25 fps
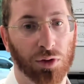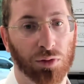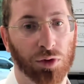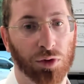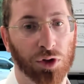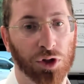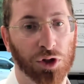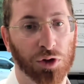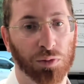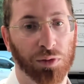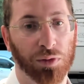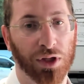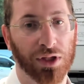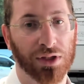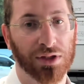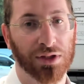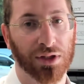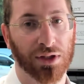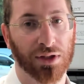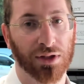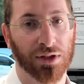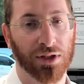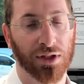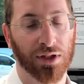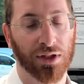which
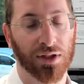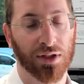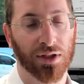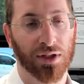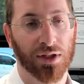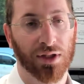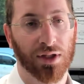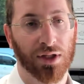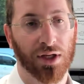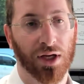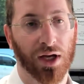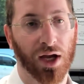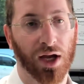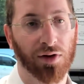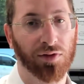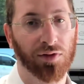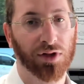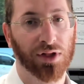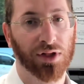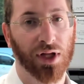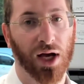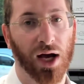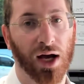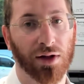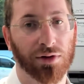basically
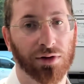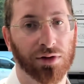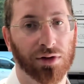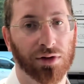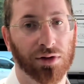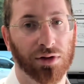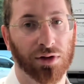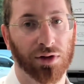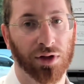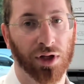every dollar